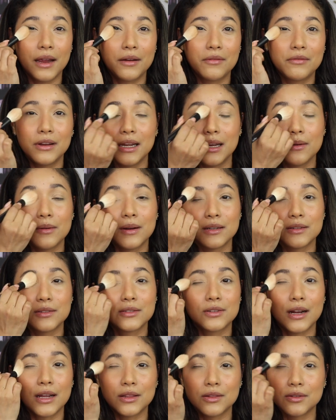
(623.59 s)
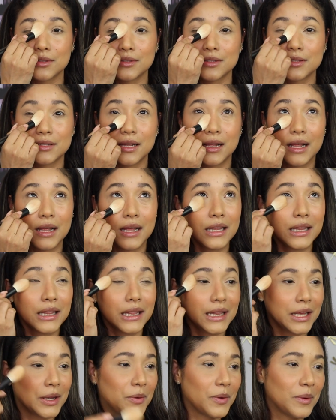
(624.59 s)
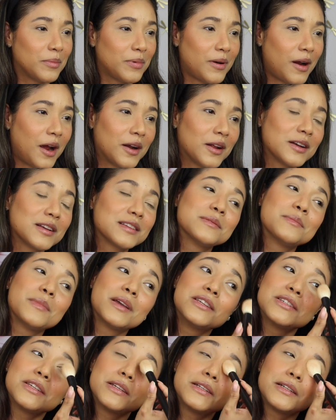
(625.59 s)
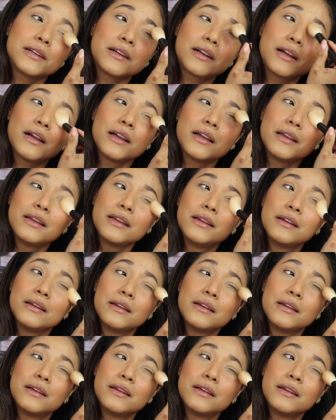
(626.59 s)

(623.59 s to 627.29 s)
I really want to try those liquid products by Chantecaille.